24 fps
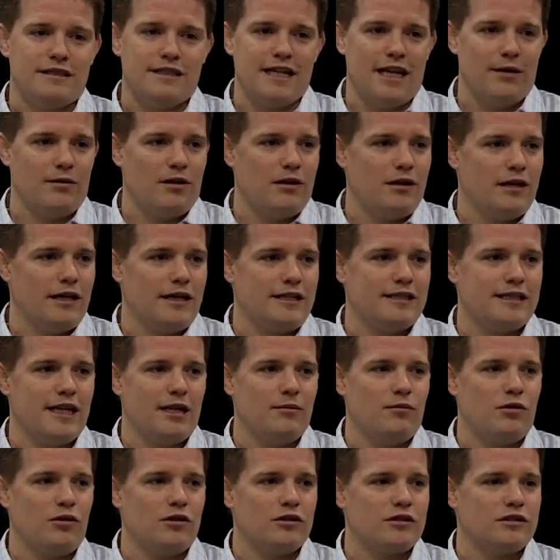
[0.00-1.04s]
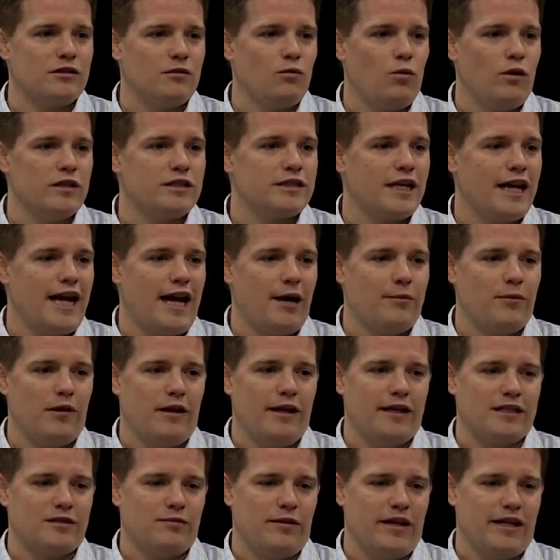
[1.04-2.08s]
Same click, same person. What's going to
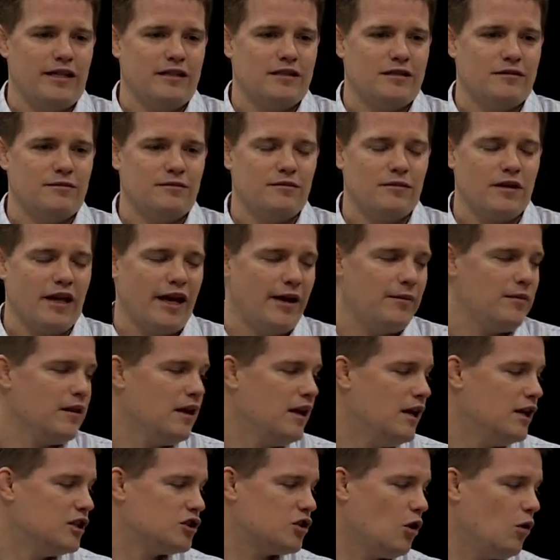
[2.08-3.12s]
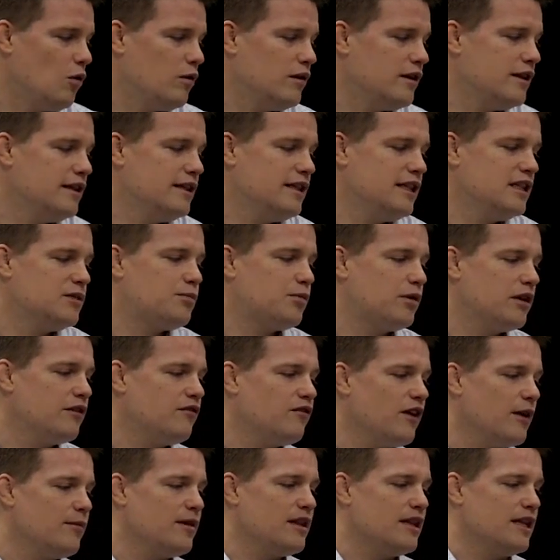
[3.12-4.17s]
happen on the next page? Okay? So these
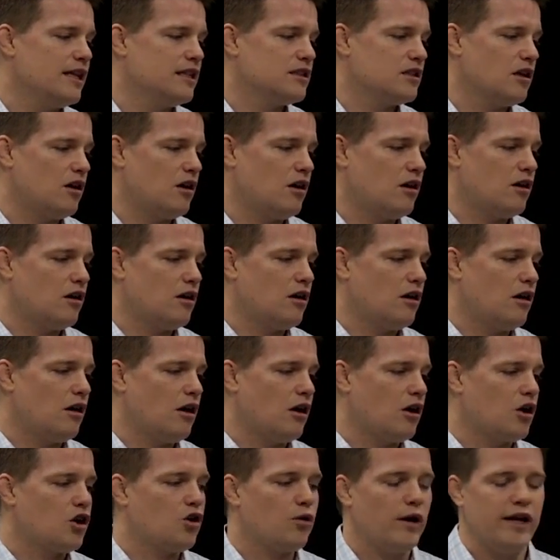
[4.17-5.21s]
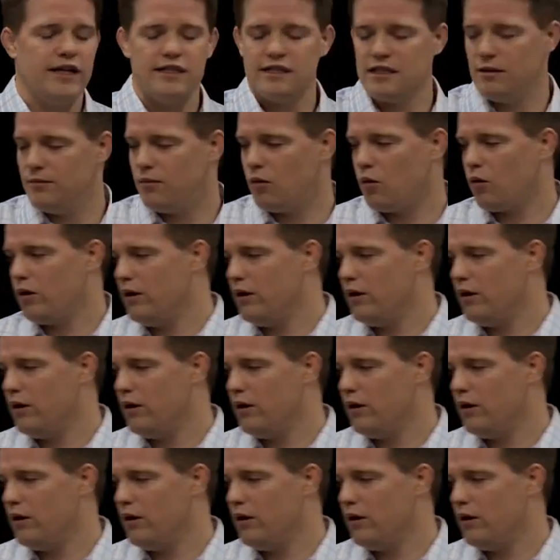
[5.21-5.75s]
pre-framing things are crazy